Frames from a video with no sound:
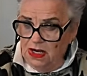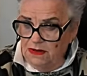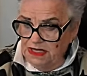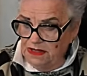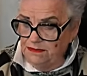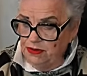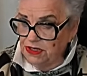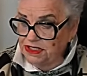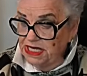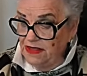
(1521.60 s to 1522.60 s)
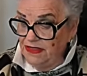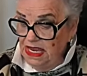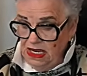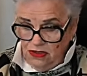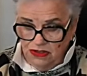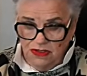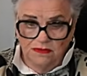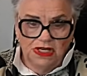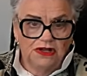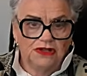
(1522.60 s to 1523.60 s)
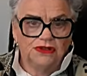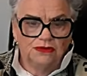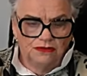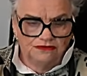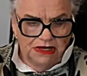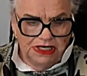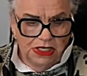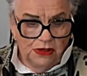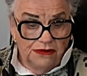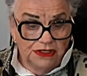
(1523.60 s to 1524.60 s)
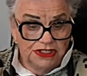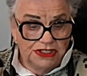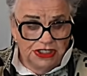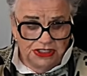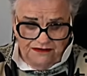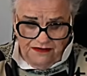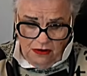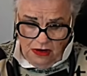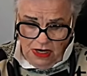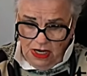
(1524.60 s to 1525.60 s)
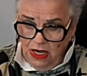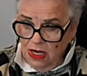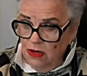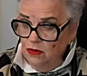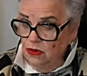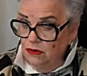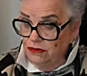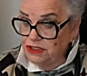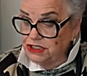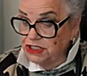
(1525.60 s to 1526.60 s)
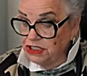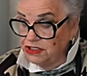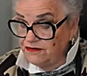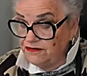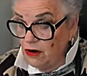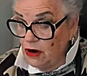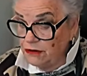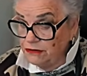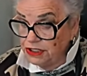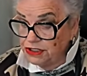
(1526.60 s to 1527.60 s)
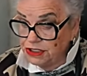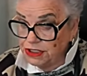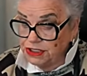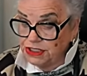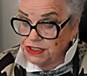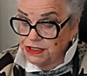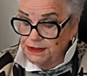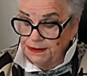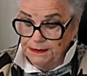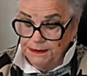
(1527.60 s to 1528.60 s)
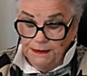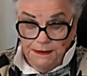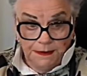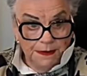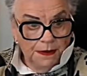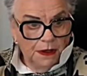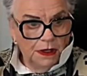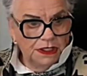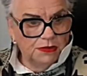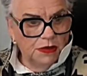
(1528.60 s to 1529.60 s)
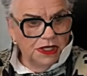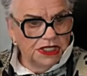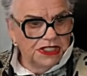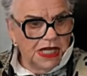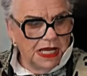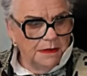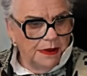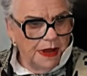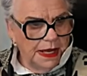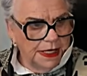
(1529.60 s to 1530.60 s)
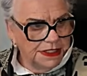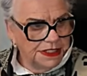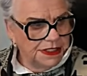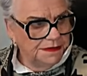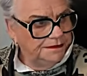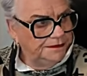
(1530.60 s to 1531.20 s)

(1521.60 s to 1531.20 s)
I'm going to put it down there because I'm going to do a reading on the ceasefire. Will the ceasefire exist? Will it stay in place?